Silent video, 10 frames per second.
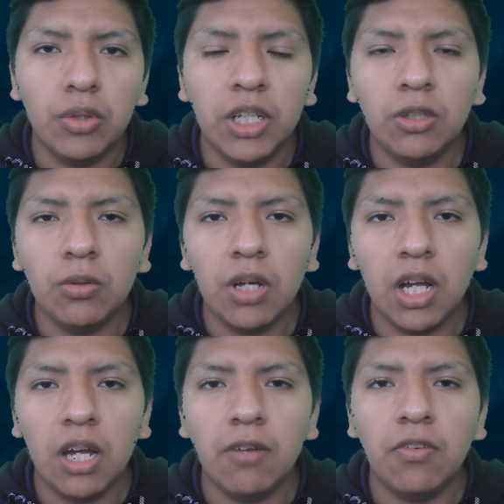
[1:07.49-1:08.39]
and to
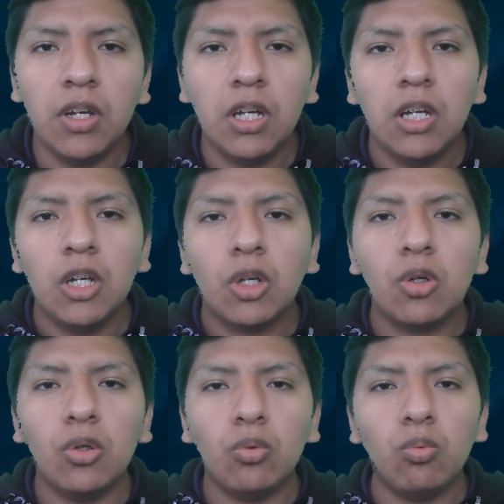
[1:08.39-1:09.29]
have
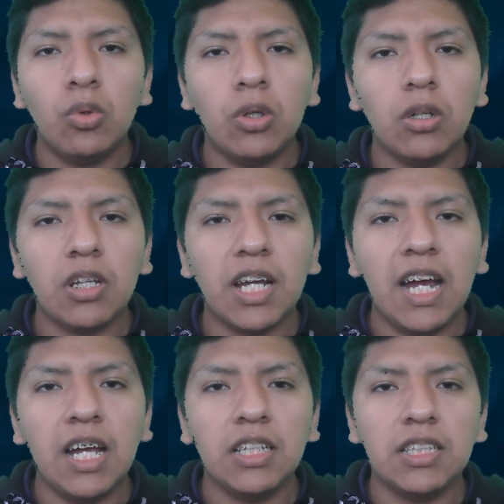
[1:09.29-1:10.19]
could work
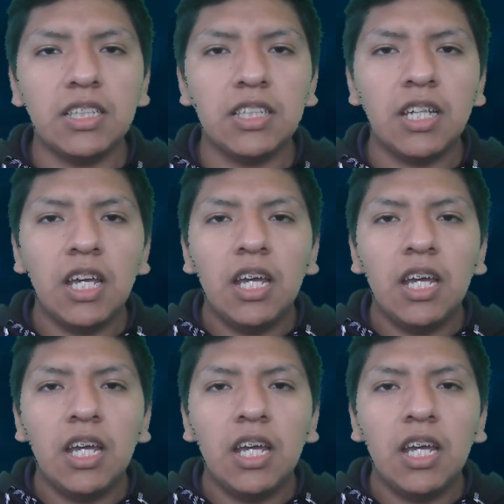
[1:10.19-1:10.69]
as